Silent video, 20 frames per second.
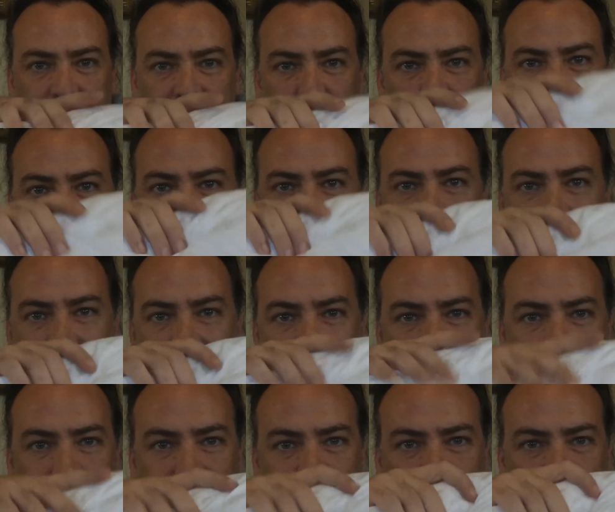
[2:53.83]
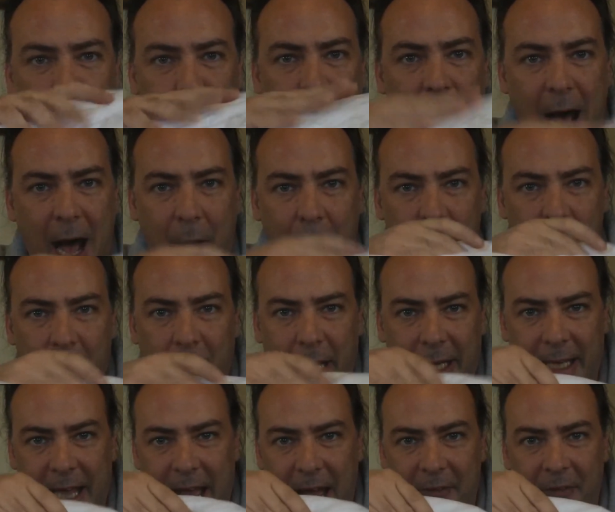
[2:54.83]
If you want to have a spot where you
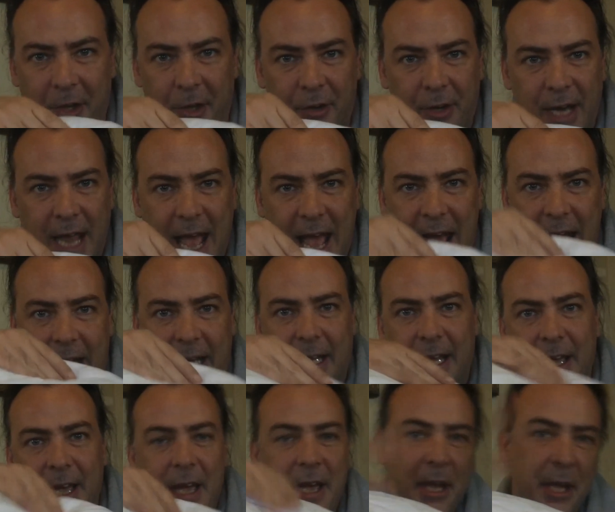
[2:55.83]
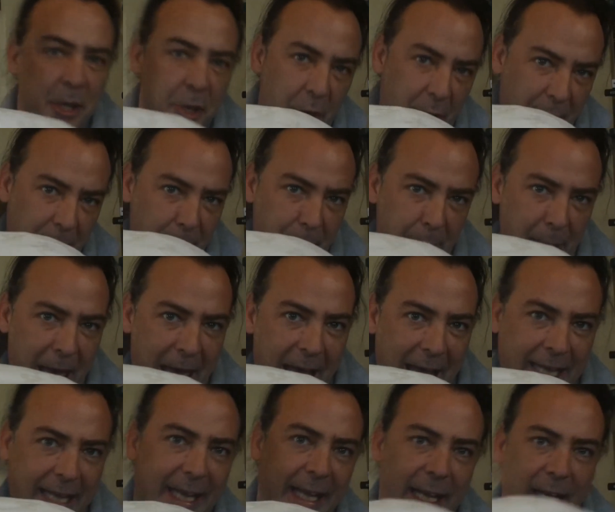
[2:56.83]
like to have your neck, you can
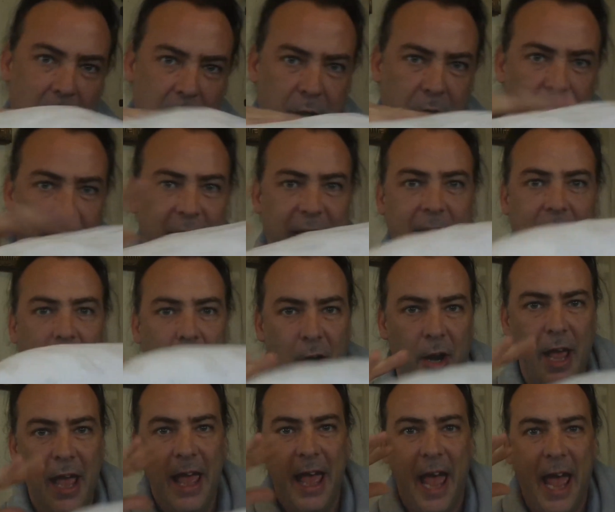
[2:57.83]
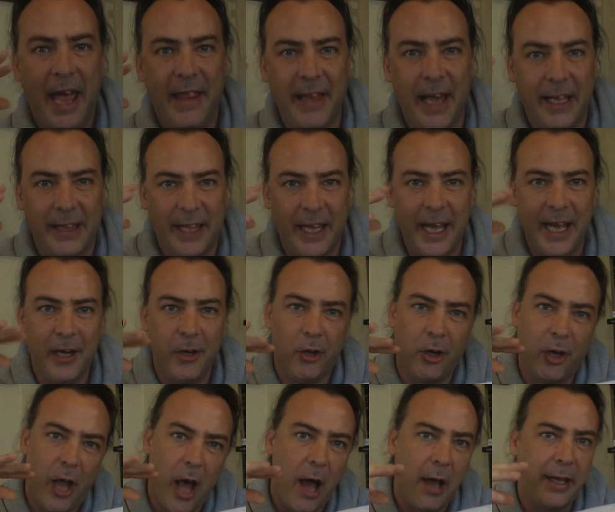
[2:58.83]
pack it in under there and that the
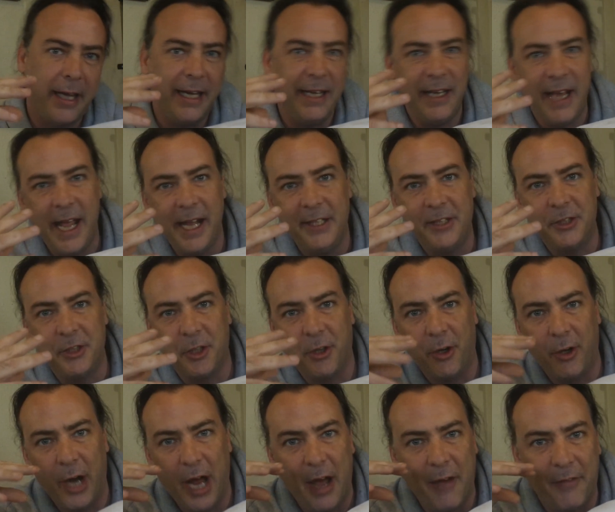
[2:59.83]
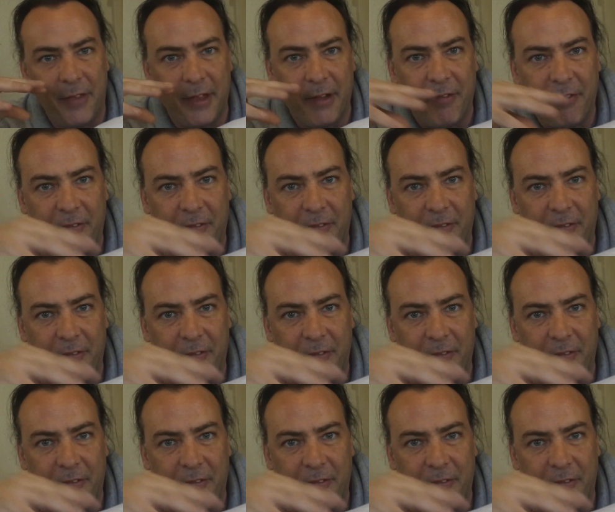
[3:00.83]
interlocking nature of the